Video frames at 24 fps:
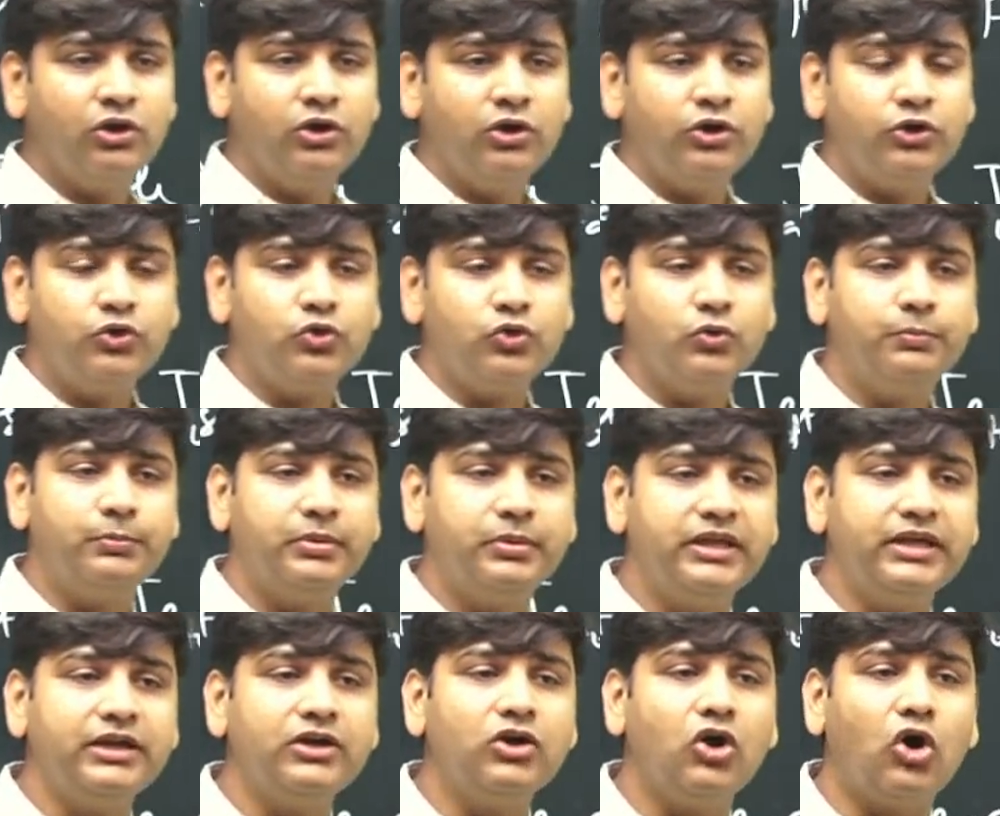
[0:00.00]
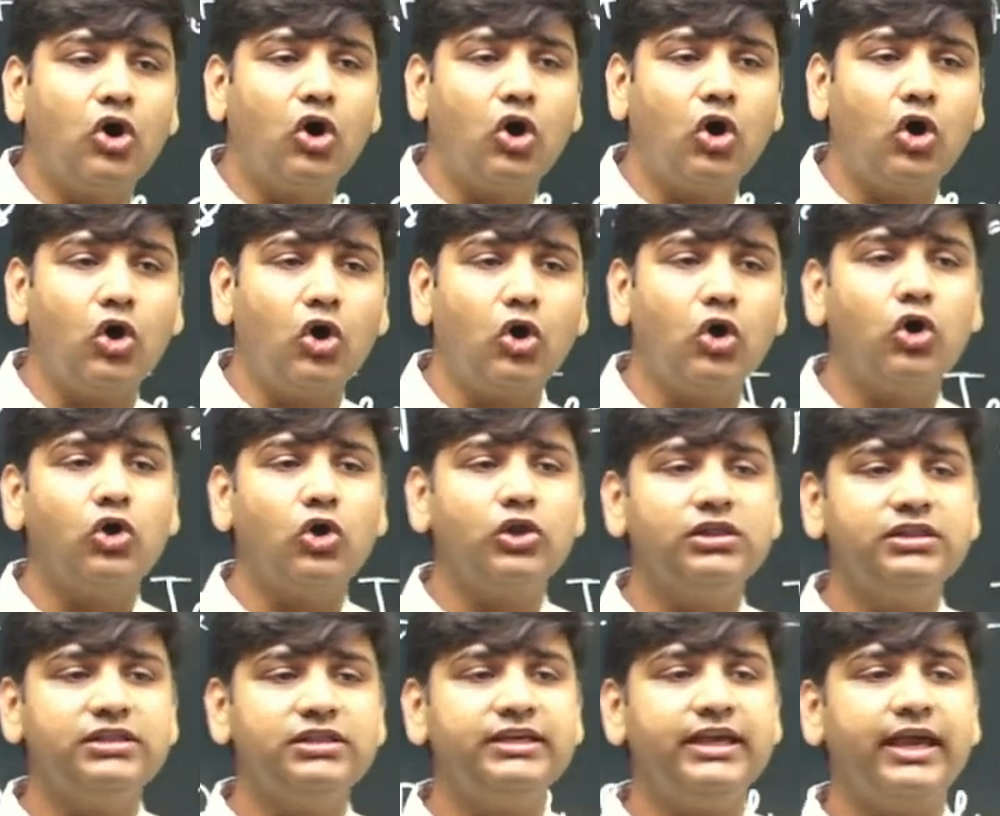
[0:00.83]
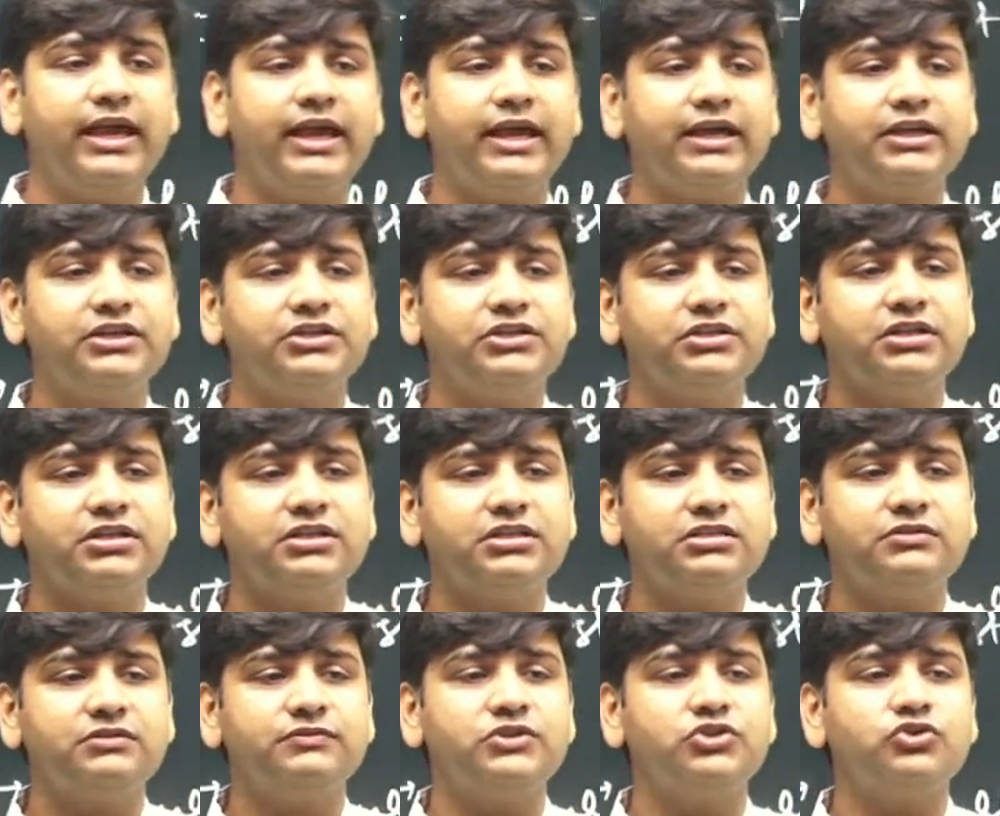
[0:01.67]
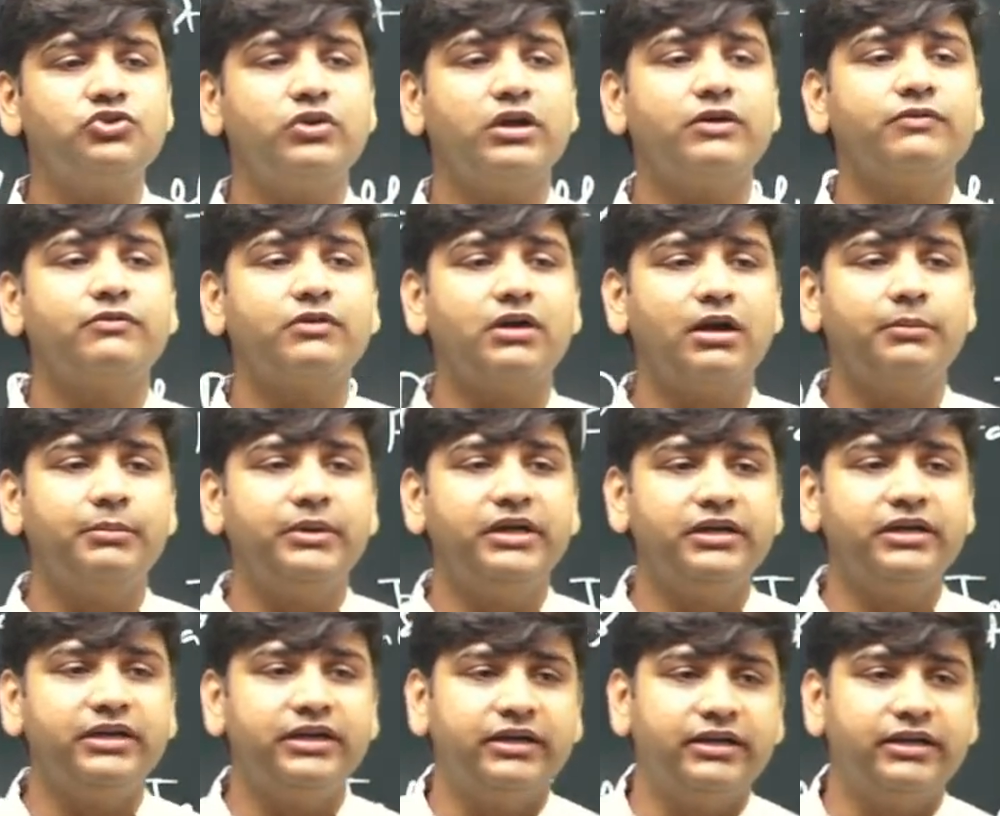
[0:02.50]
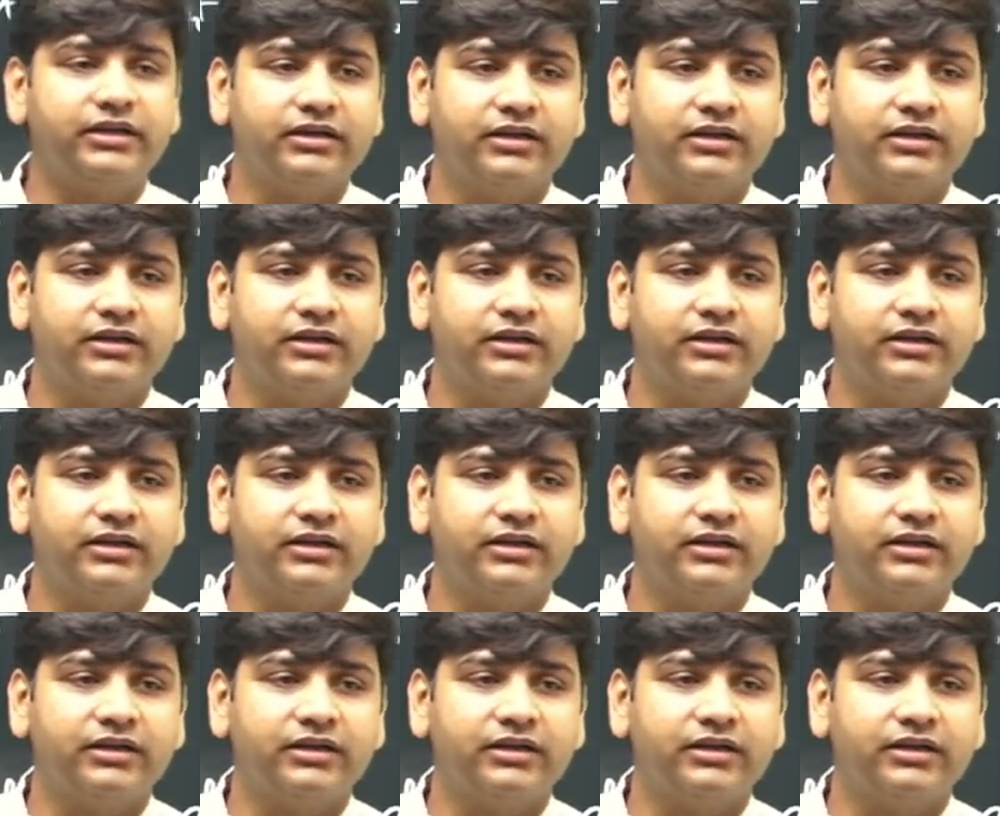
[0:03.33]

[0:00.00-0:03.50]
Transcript: to bring all the actions which you have committed